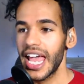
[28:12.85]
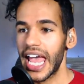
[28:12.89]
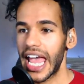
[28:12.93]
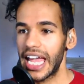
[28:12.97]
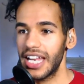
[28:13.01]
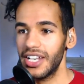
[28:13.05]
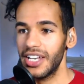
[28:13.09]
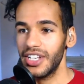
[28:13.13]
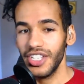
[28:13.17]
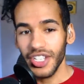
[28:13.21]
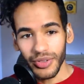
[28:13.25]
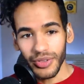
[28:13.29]

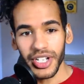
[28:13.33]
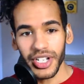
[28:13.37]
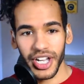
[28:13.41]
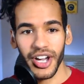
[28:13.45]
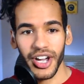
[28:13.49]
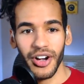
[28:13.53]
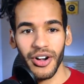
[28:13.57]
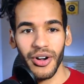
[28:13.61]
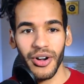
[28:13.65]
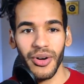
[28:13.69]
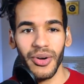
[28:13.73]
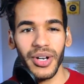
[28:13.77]
And
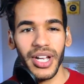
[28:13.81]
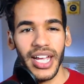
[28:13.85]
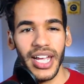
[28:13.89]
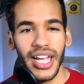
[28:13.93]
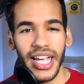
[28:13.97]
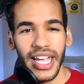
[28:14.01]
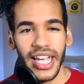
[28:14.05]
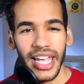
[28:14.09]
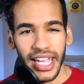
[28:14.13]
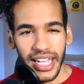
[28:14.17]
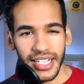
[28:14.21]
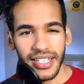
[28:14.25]
Unicode
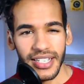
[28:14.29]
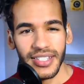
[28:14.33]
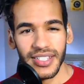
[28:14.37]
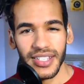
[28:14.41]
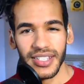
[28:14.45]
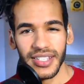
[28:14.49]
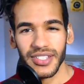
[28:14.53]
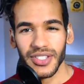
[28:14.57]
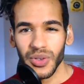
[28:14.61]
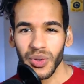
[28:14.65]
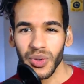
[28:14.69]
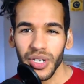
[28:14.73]
is
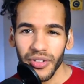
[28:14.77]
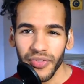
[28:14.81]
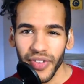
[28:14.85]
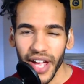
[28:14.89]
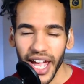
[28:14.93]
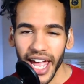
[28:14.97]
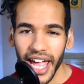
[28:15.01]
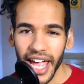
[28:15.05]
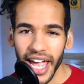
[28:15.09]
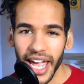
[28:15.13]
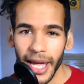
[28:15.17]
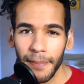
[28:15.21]
sort of
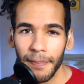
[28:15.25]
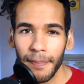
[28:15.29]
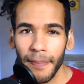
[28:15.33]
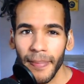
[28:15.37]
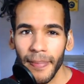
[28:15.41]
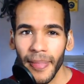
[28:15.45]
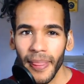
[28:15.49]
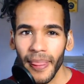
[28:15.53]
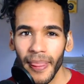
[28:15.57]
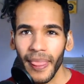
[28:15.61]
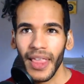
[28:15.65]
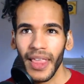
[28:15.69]
a
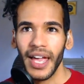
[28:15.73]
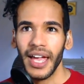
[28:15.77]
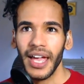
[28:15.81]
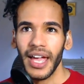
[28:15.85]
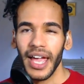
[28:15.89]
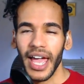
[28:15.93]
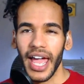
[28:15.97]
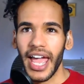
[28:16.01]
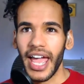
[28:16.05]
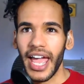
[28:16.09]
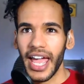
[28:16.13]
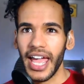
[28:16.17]

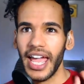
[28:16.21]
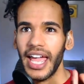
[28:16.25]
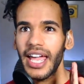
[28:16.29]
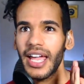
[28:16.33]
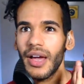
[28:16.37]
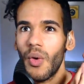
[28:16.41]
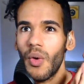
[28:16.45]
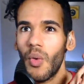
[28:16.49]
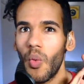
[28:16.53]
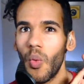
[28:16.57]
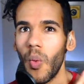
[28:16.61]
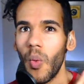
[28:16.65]

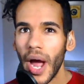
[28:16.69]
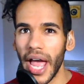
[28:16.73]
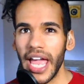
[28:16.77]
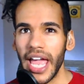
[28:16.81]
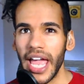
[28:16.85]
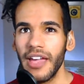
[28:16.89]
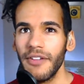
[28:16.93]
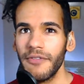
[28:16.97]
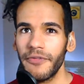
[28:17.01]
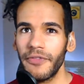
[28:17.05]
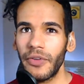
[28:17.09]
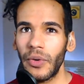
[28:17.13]

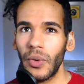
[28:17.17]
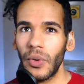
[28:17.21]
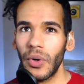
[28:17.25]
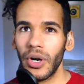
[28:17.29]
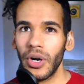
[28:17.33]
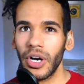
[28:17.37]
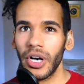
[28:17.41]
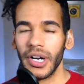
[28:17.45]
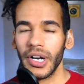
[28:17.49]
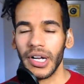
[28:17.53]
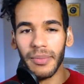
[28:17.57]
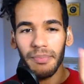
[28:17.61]
way
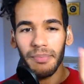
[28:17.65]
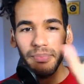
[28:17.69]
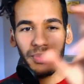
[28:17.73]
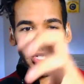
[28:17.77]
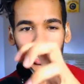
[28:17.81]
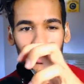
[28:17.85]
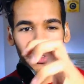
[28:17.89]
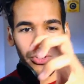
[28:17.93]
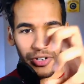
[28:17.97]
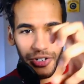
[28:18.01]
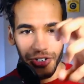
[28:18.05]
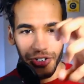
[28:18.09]
for
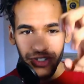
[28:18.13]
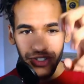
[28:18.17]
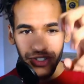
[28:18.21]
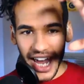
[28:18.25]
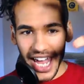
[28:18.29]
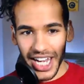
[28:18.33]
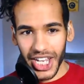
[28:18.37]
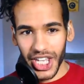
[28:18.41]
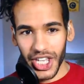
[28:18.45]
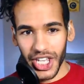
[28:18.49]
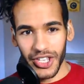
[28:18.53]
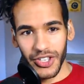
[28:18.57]
computers
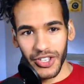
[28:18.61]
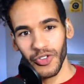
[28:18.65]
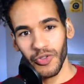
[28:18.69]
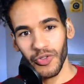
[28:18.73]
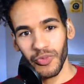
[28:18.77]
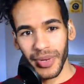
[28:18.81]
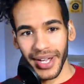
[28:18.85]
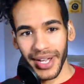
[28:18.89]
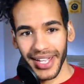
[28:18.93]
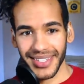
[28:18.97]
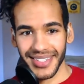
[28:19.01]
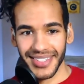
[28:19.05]
and
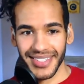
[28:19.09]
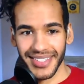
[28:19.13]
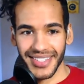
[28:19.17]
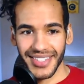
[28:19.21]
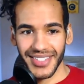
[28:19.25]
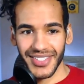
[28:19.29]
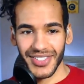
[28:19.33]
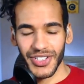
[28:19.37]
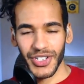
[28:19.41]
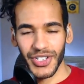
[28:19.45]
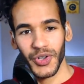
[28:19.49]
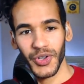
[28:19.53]

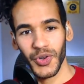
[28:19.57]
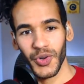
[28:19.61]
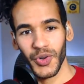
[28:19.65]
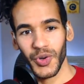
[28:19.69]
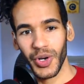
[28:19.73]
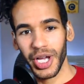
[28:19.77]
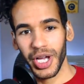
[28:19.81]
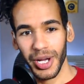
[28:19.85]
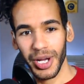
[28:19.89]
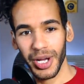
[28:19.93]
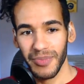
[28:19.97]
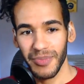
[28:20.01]
humans
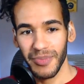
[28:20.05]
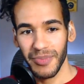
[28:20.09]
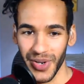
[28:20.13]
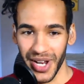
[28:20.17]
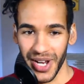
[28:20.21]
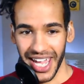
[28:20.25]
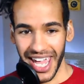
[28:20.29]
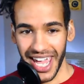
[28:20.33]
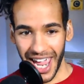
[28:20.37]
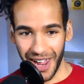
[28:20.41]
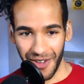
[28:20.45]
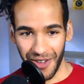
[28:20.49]
to
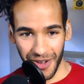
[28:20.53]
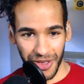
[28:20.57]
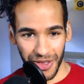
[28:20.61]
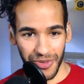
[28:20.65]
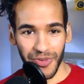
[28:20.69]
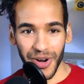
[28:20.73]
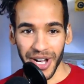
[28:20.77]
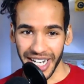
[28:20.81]
communicate with one